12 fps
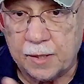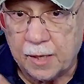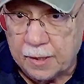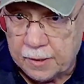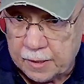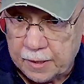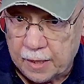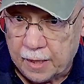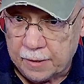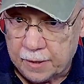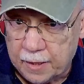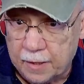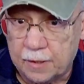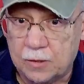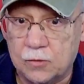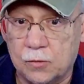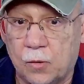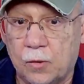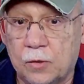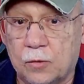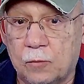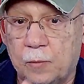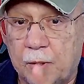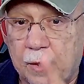The idea then is going
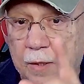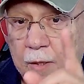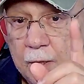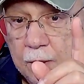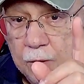to be